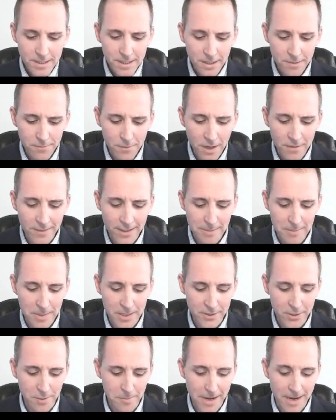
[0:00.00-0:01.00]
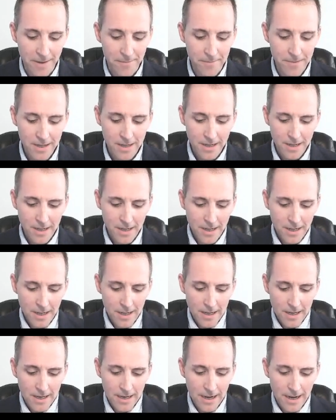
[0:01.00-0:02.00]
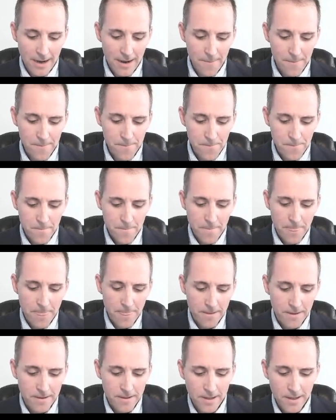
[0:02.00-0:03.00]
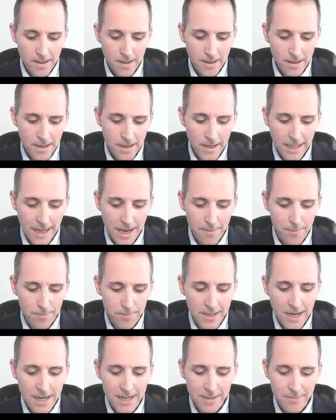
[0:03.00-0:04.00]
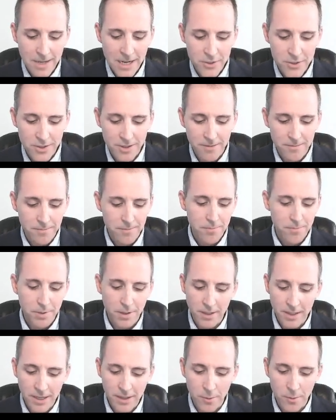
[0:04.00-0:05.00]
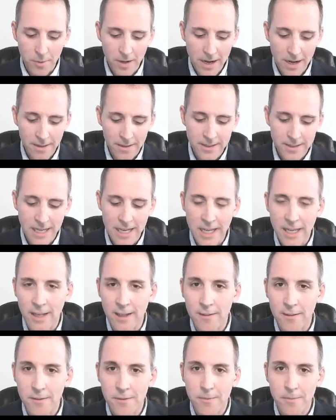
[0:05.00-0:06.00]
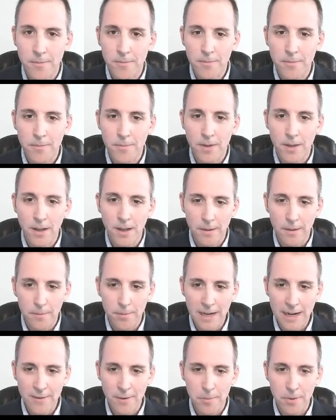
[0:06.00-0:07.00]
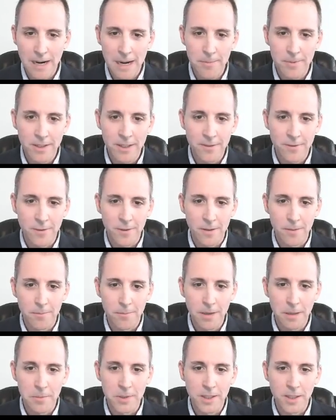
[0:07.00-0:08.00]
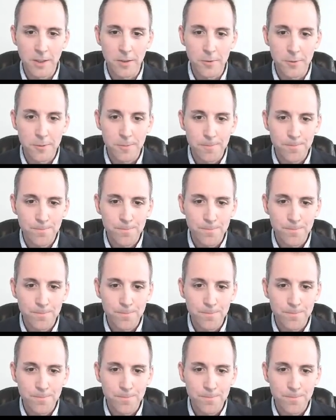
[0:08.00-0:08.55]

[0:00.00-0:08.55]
eminent domain. And again, condemnation, put another way, the taking of private property for public use.